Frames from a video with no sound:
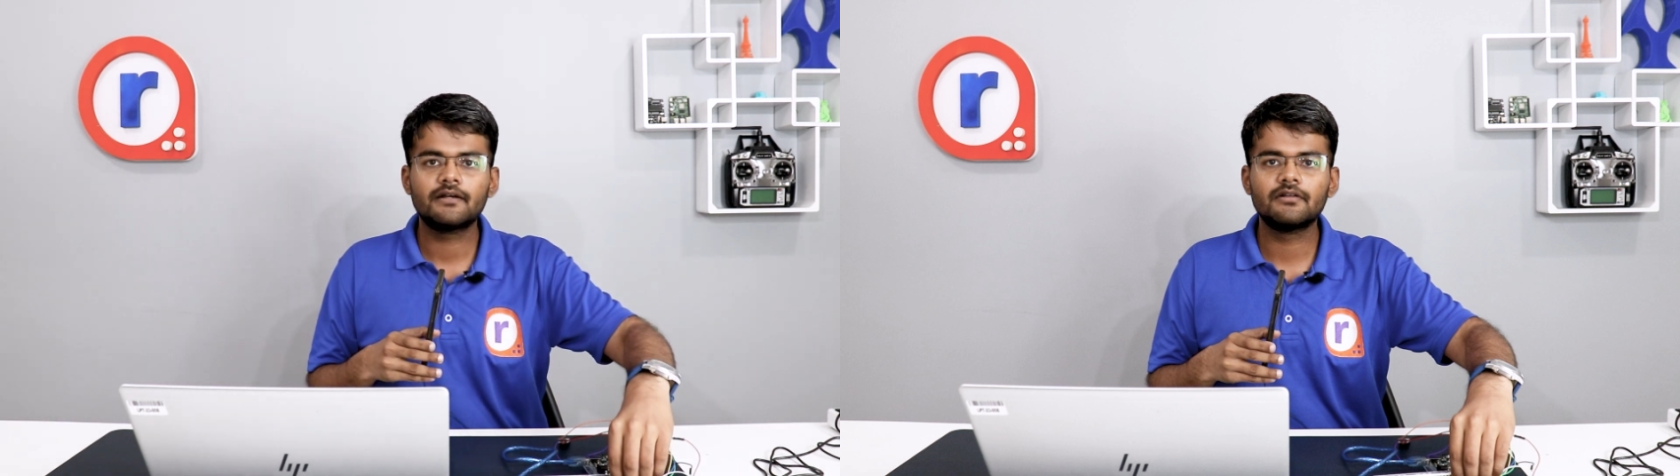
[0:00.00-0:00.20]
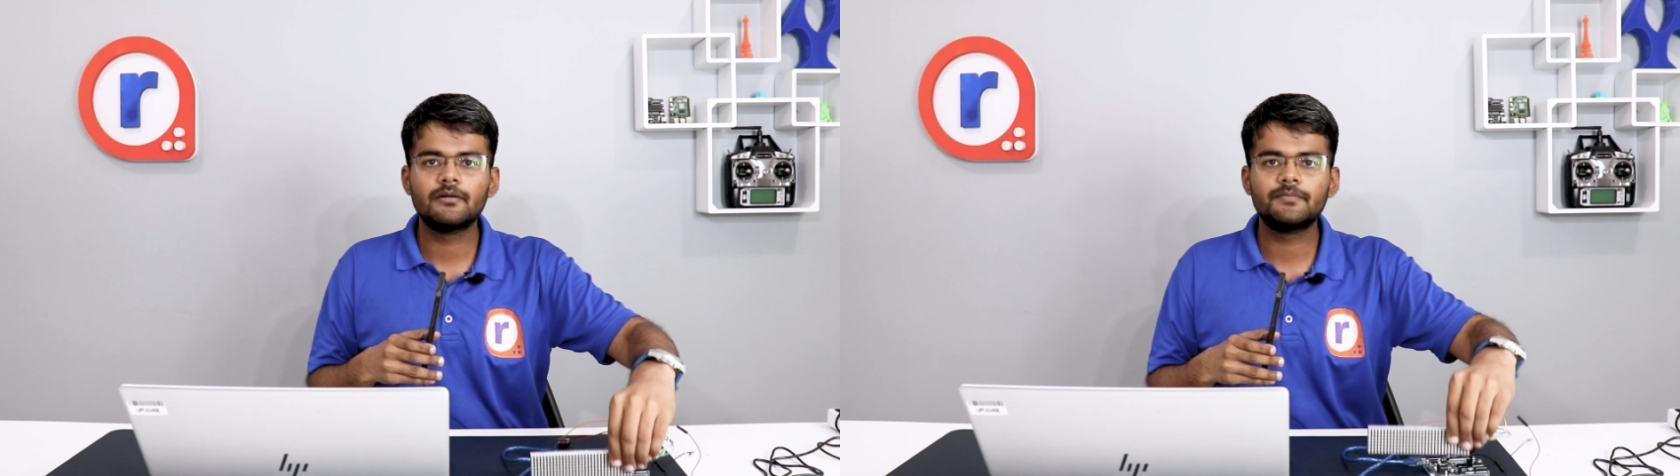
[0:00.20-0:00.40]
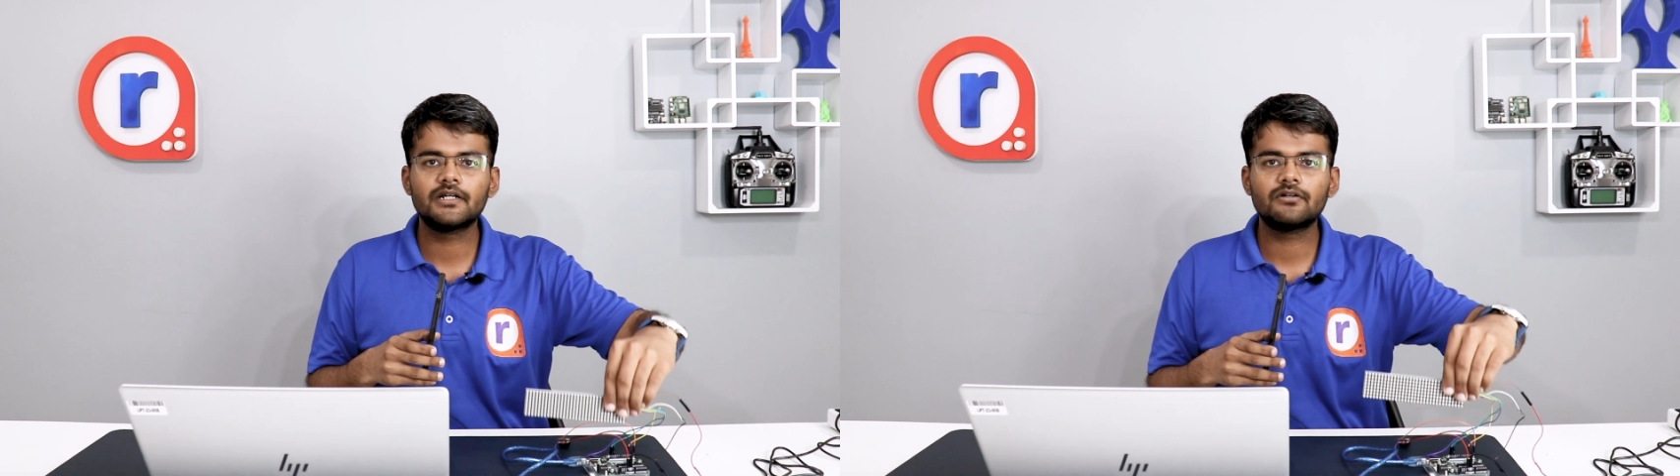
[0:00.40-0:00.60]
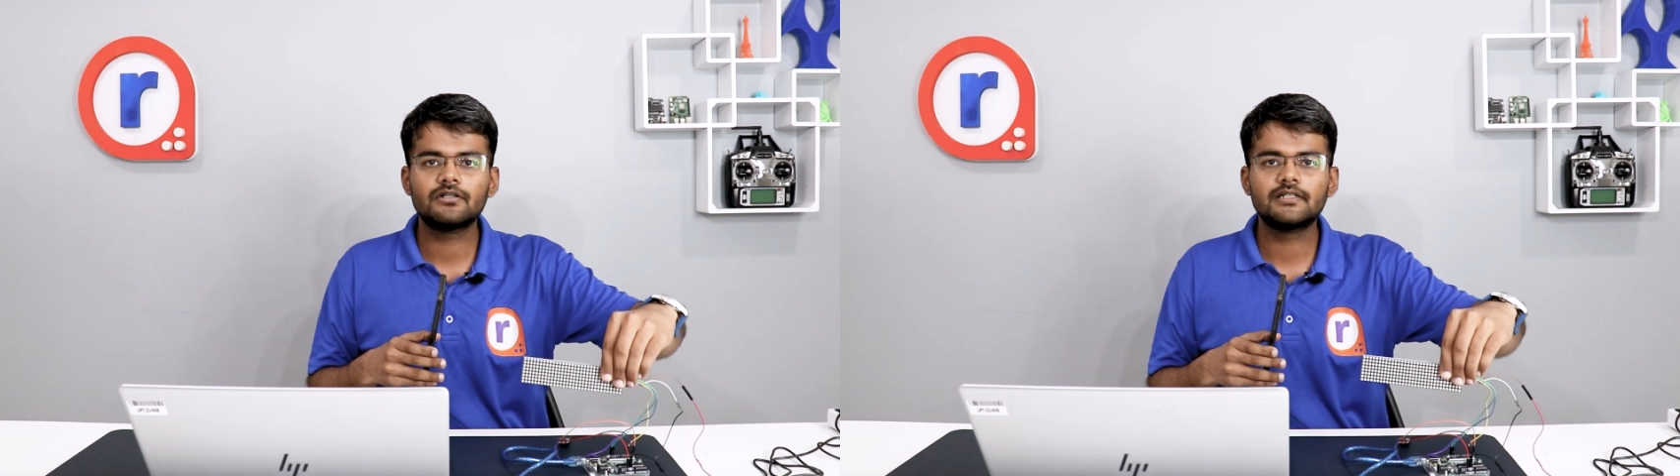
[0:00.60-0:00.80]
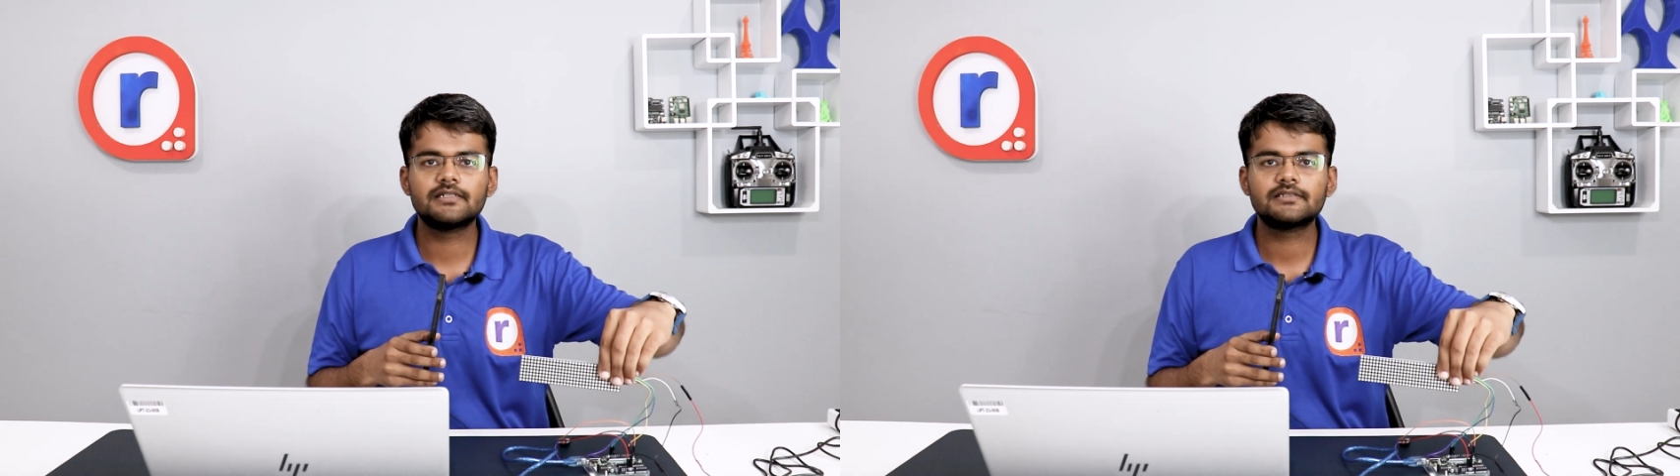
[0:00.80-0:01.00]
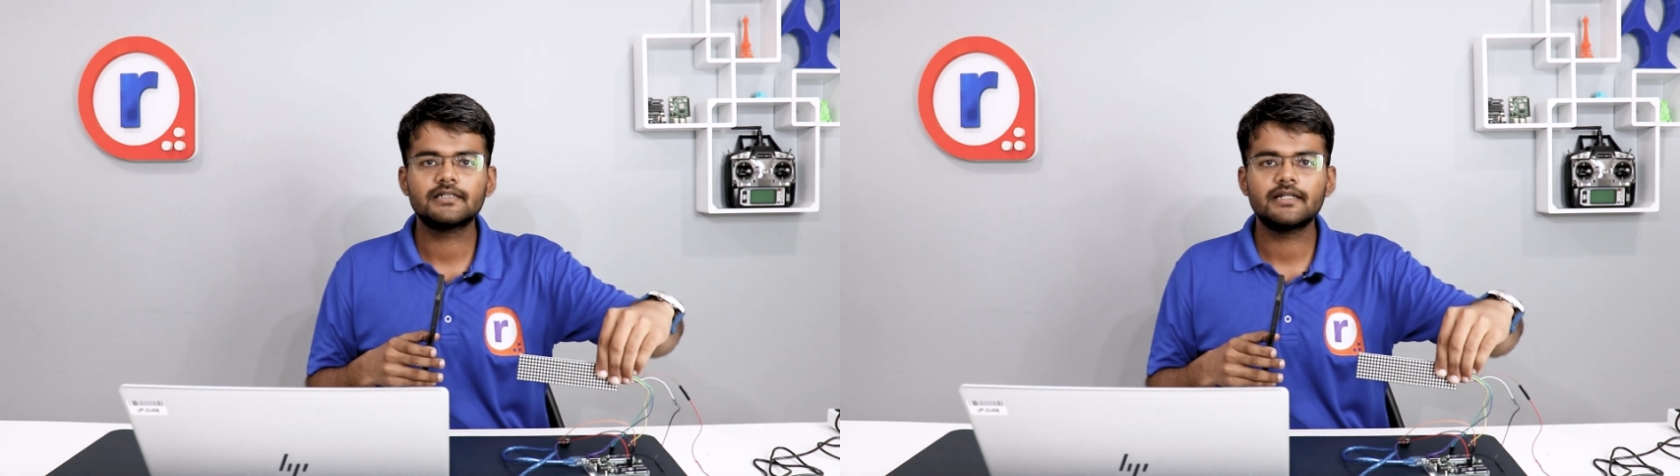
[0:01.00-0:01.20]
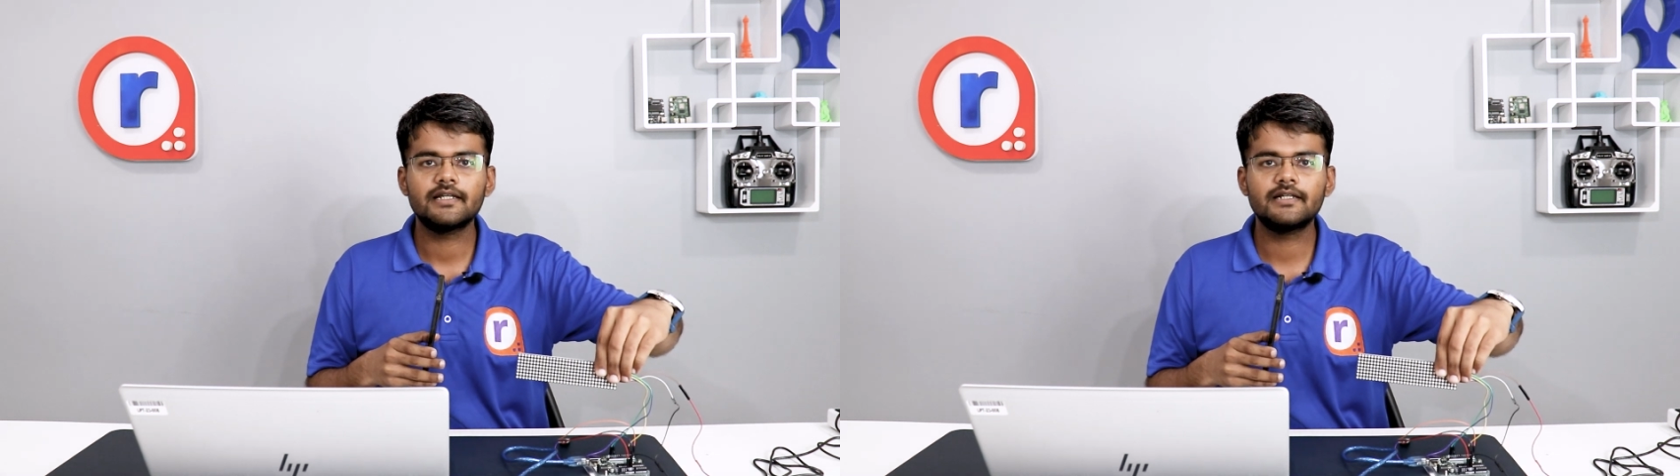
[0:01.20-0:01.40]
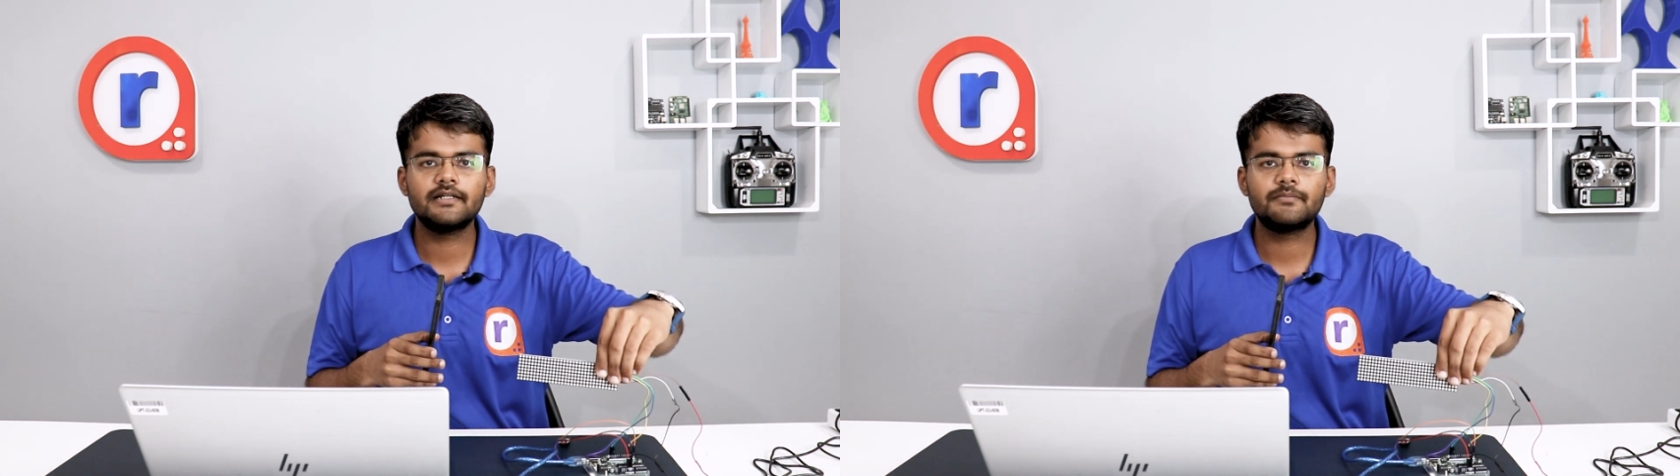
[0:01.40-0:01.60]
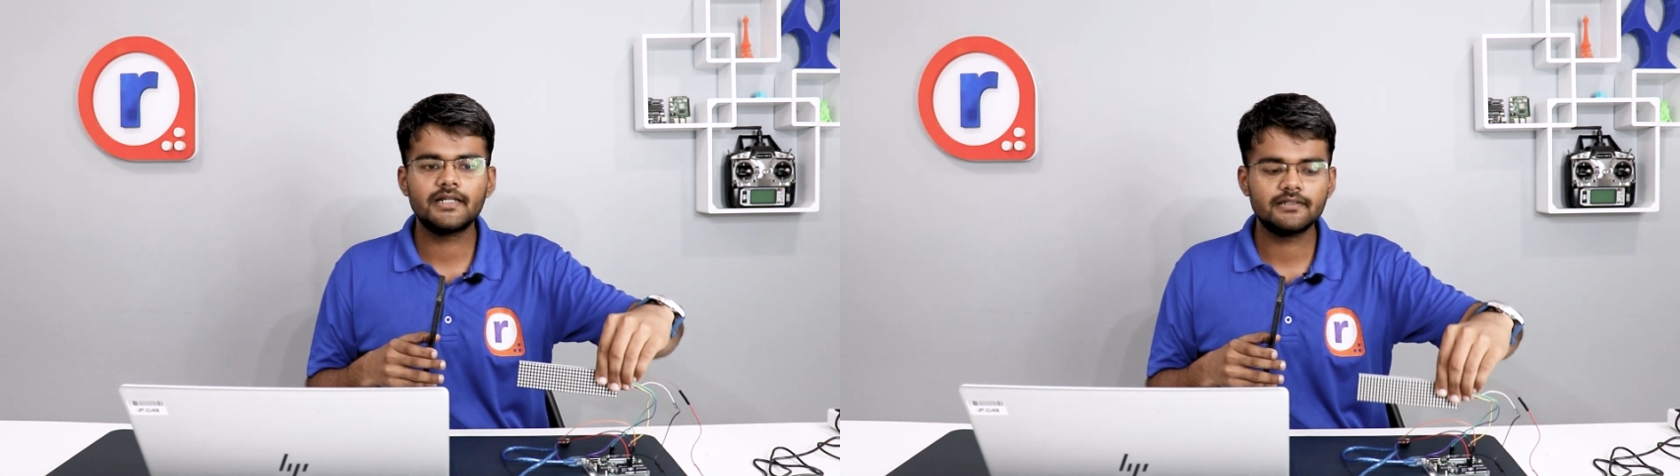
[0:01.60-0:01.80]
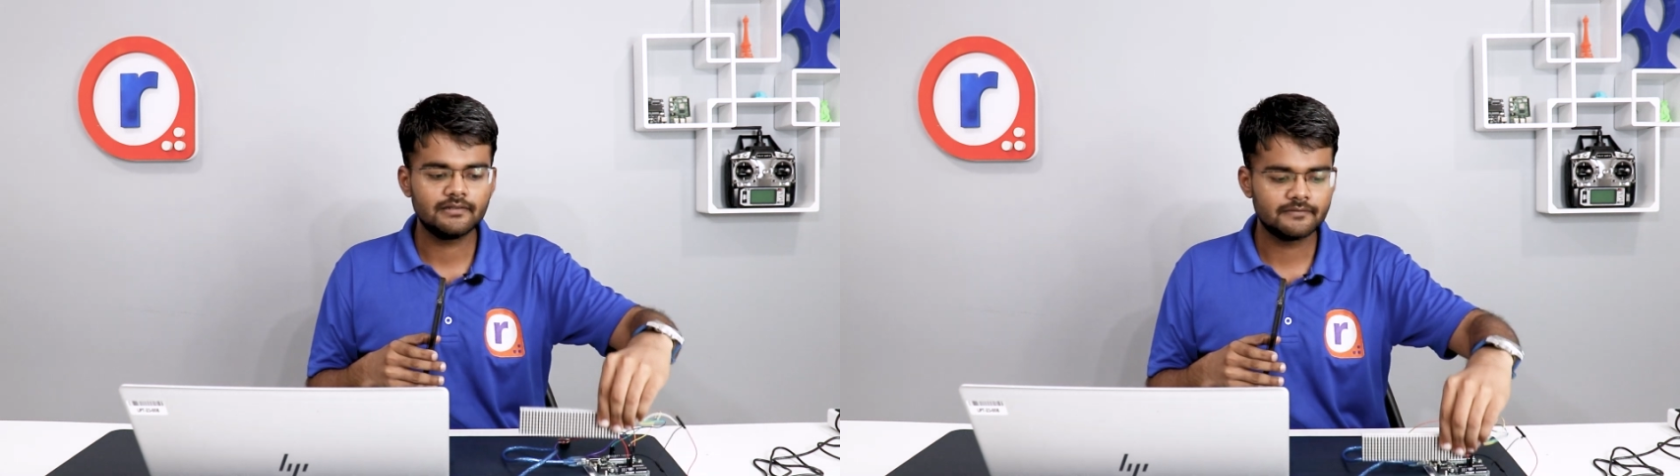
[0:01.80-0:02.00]
it will appear on this LED
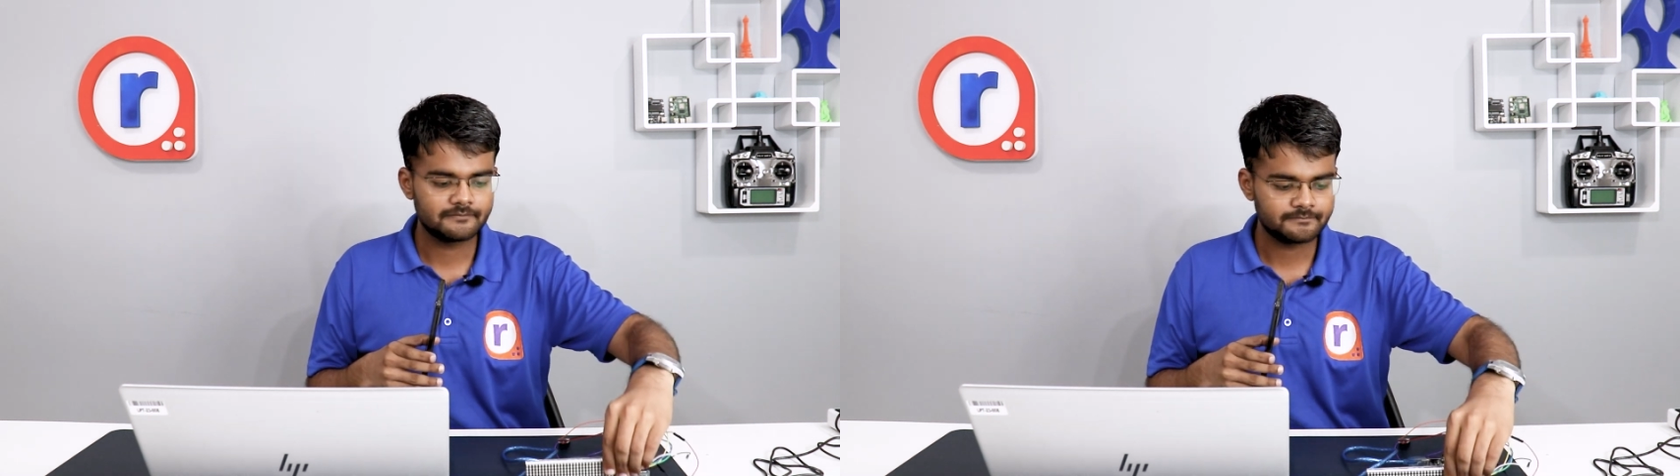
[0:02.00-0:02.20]
panel